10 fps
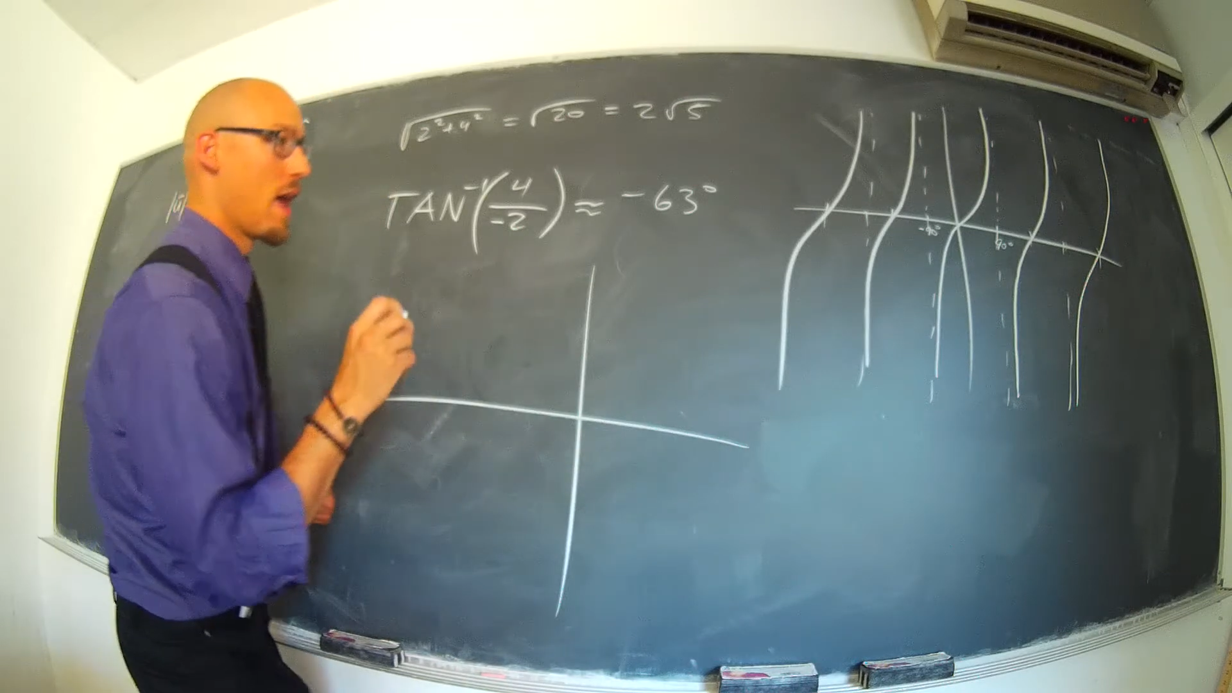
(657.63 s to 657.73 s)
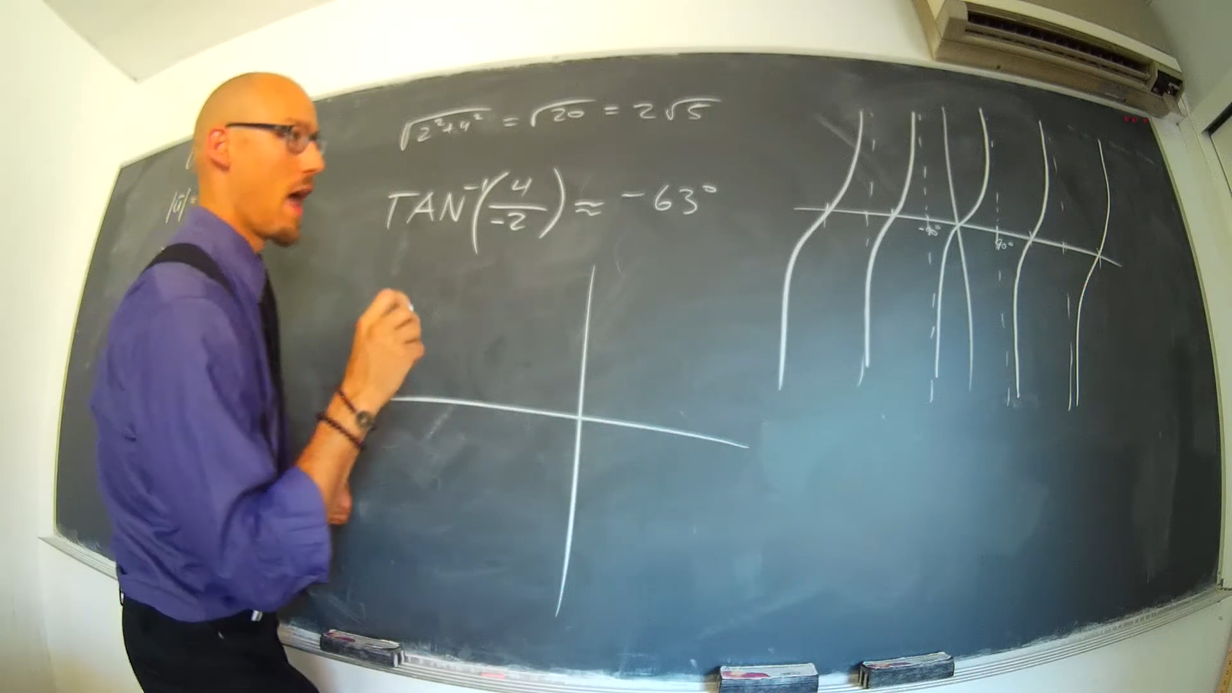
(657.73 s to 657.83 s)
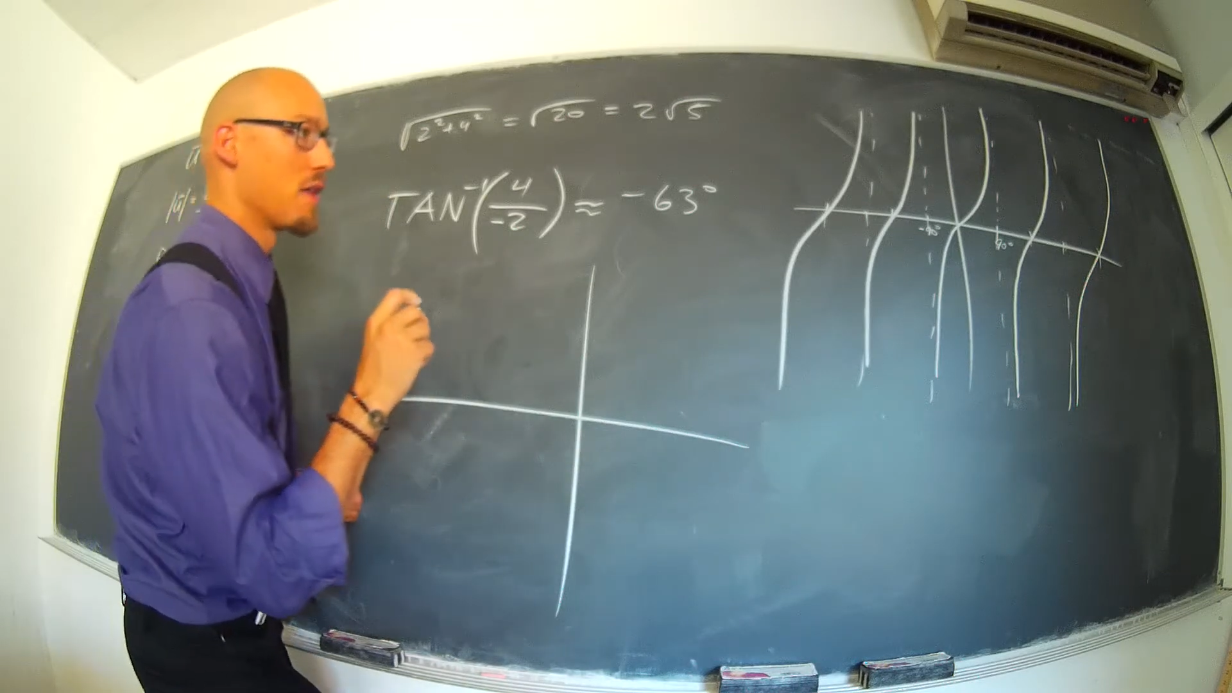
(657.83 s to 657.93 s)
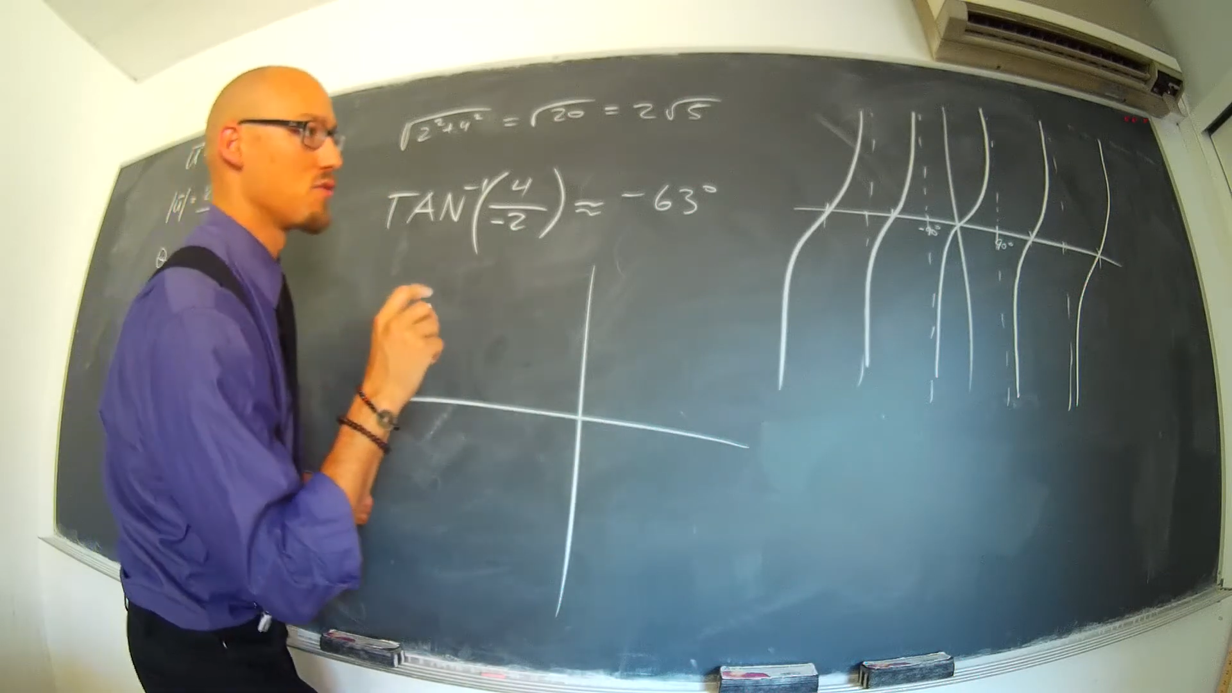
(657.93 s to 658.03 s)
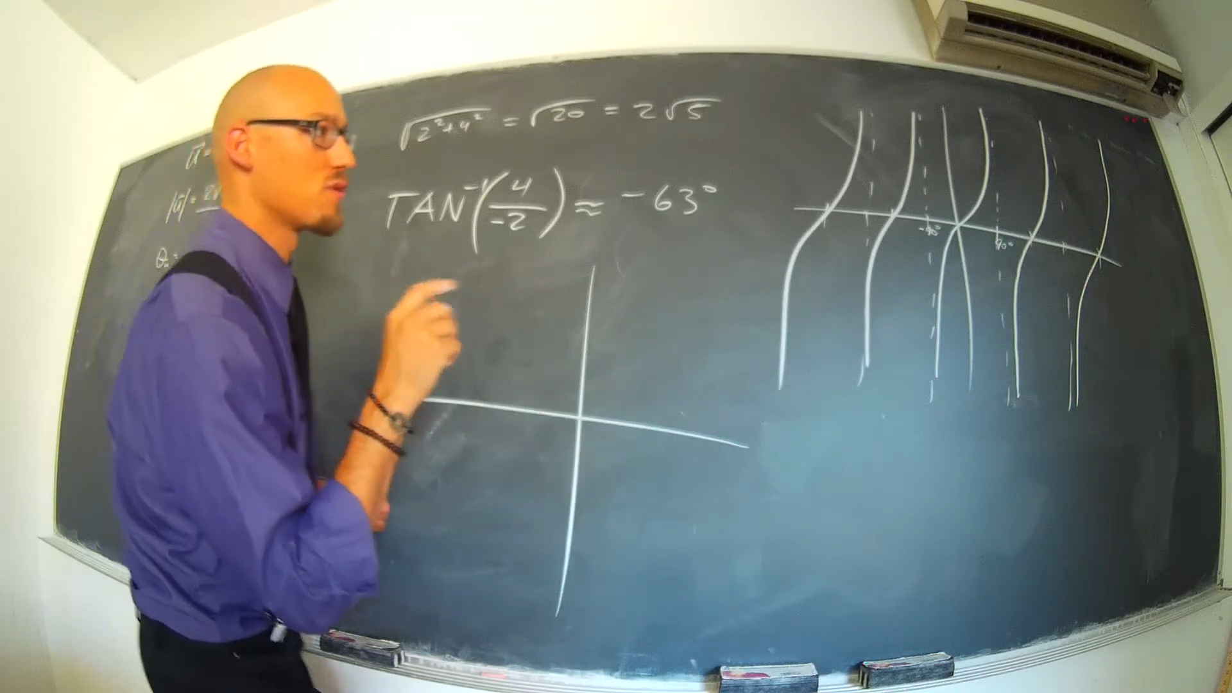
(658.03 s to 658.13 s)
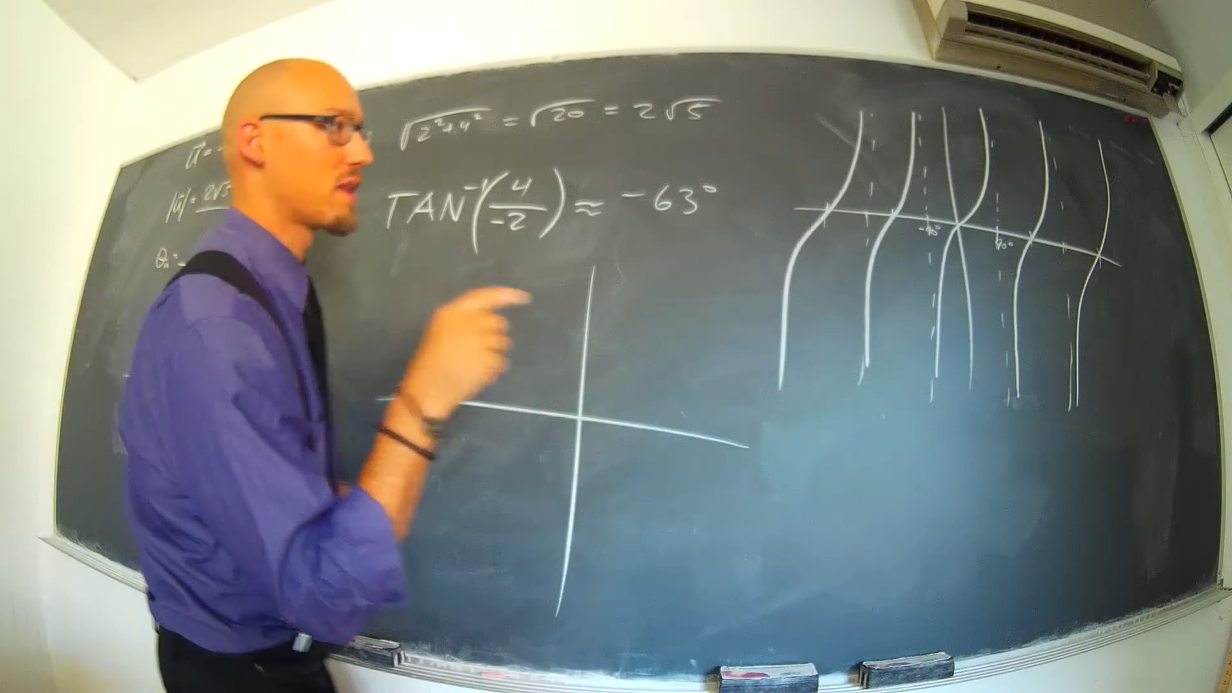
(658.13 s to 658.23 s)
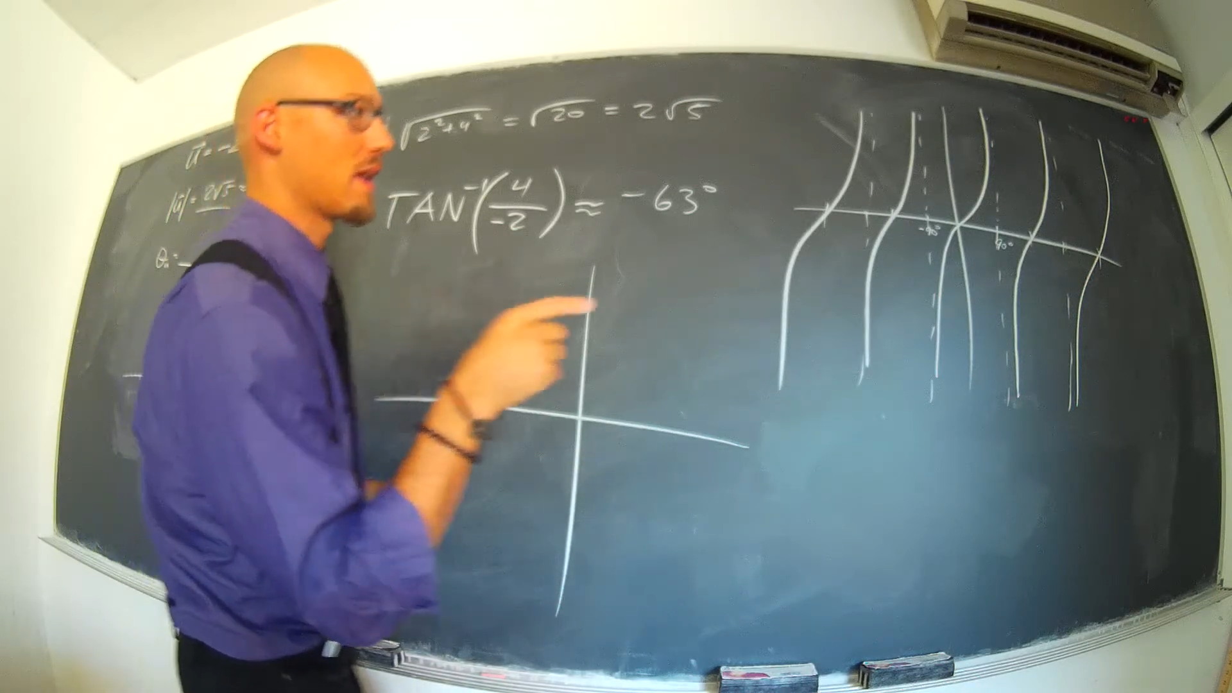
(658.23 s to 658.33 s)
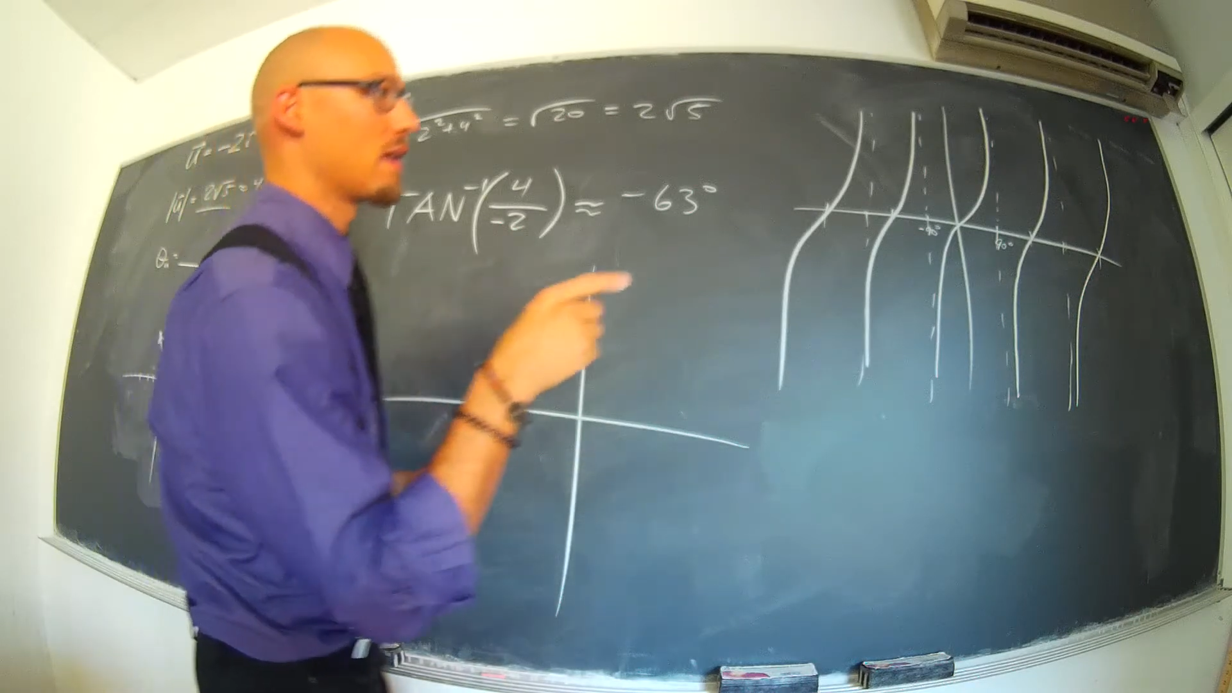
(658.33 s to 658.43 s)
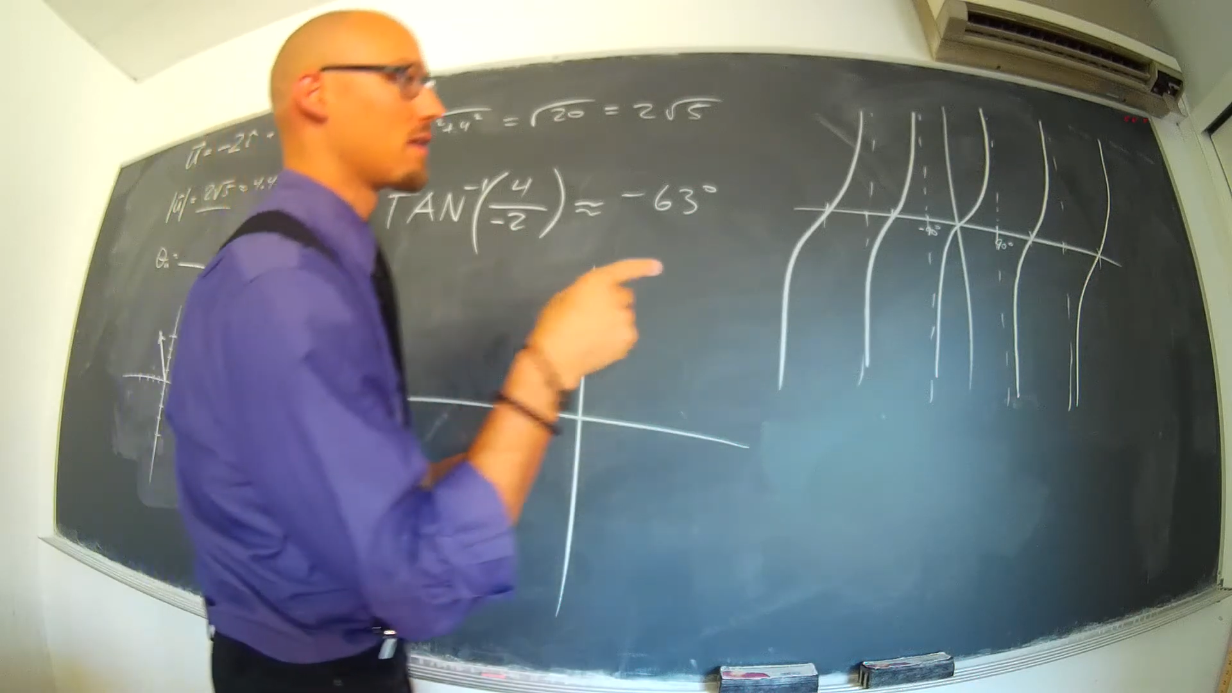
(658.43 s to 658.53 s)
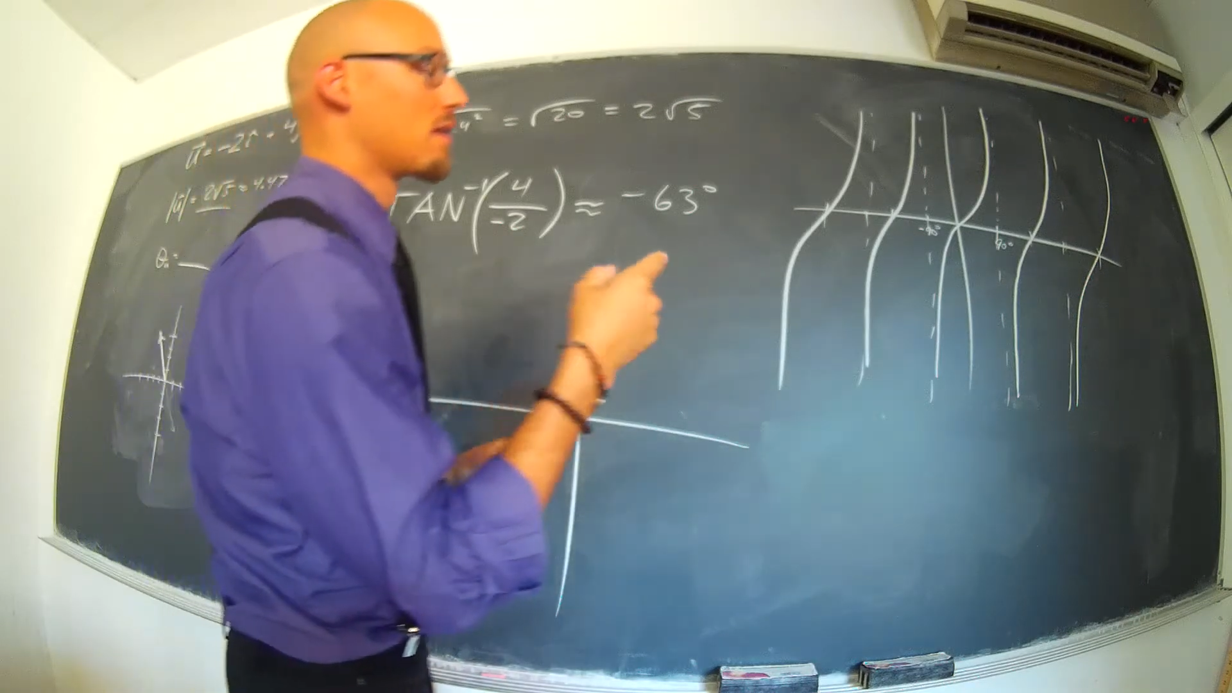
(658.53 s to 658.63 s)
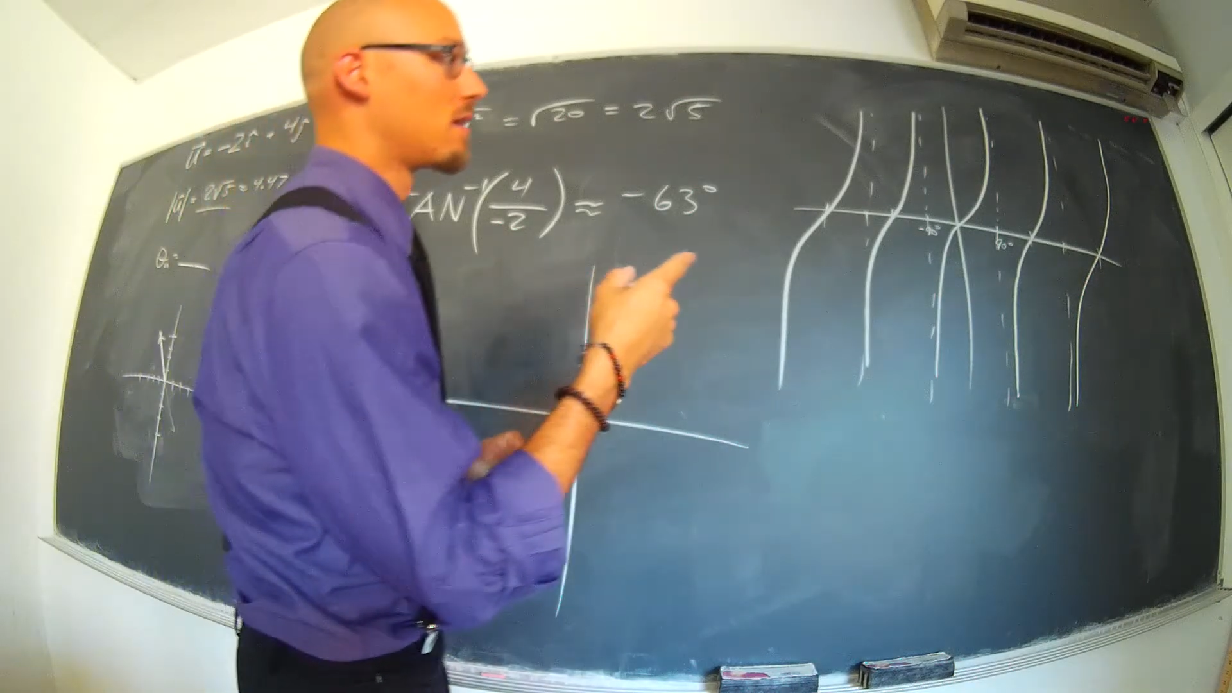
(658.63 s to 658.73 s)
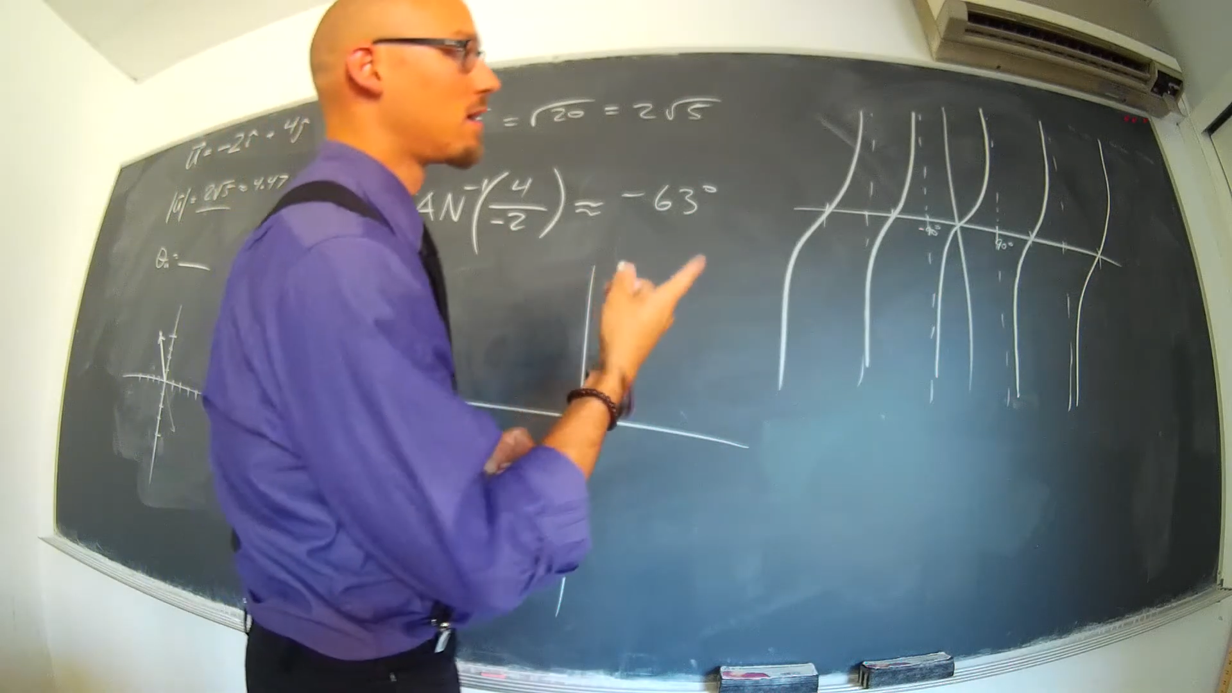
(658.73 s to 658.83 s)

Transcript: and you get,